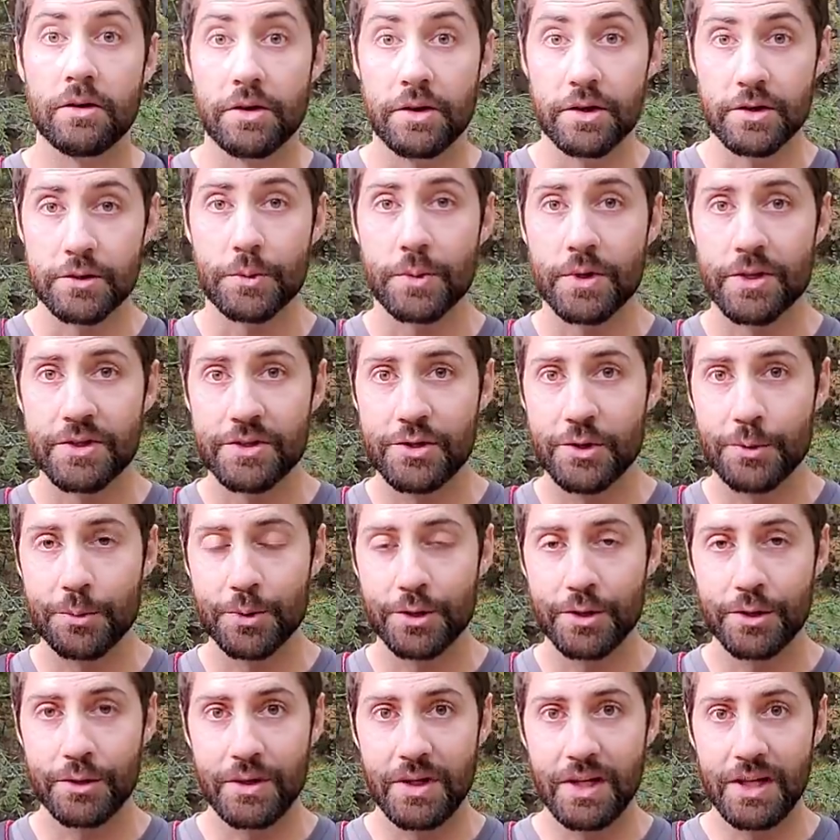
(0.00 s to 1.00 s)
This one is super
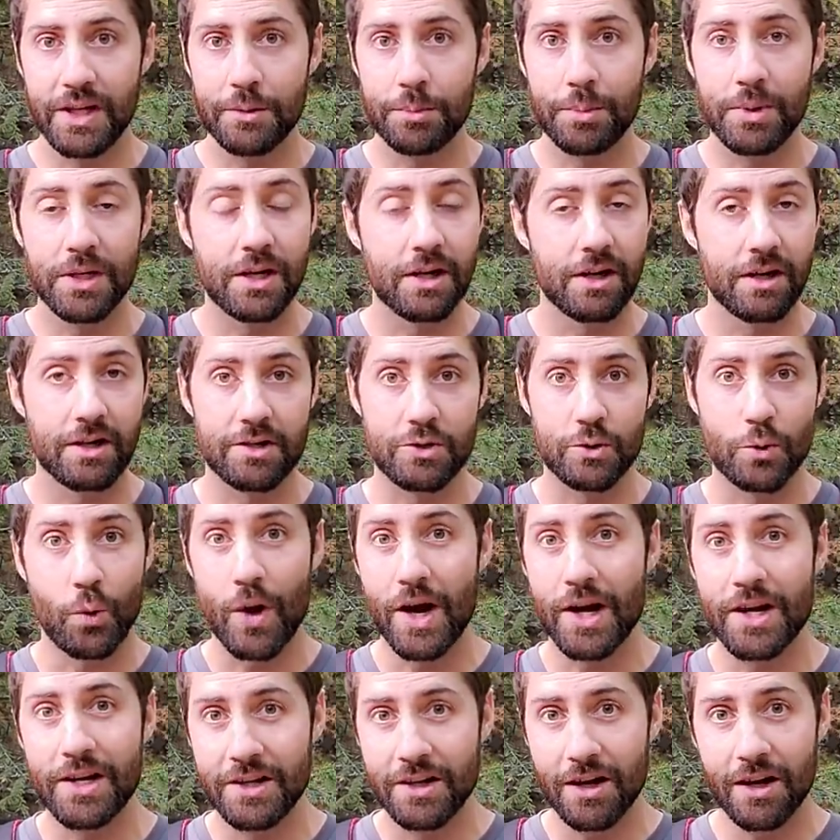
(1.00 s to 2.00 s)
unique because
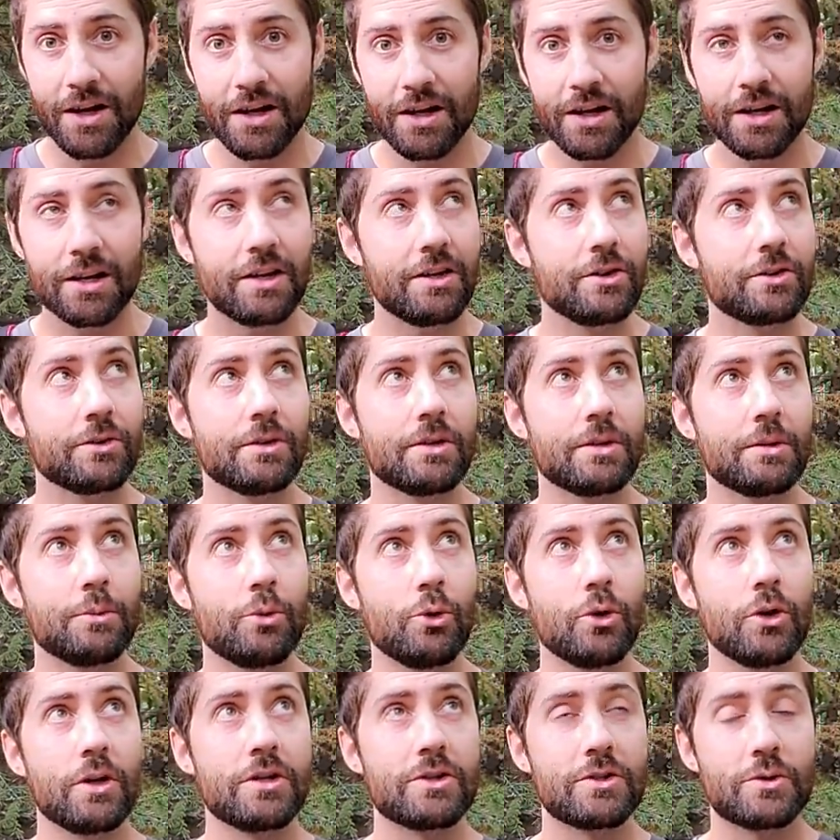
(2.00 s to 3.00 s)
when young and during
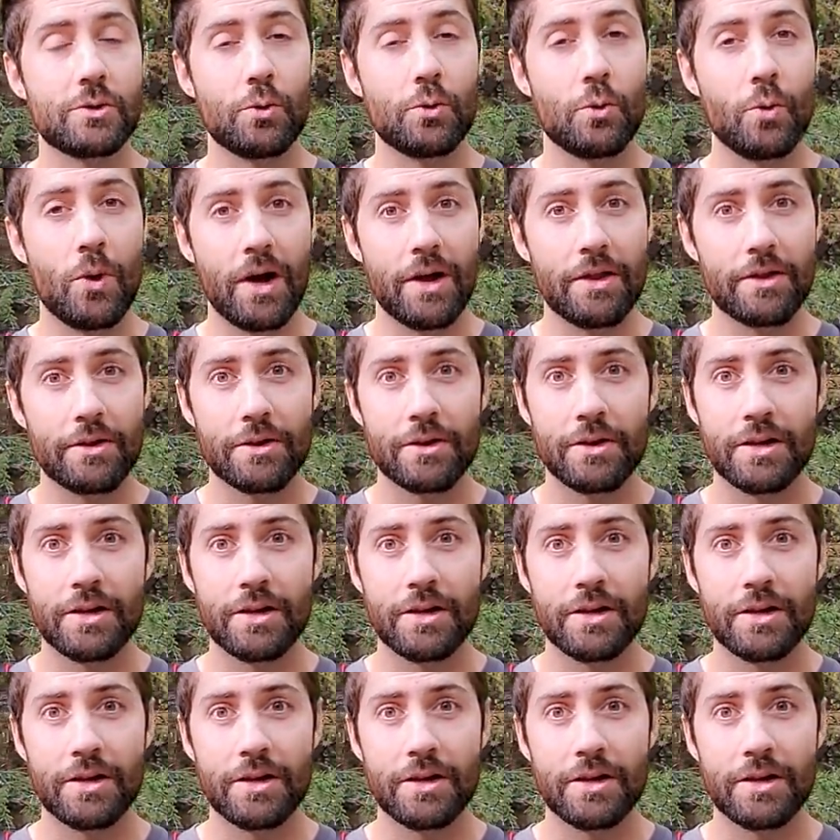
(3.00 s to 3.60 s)
moist weather,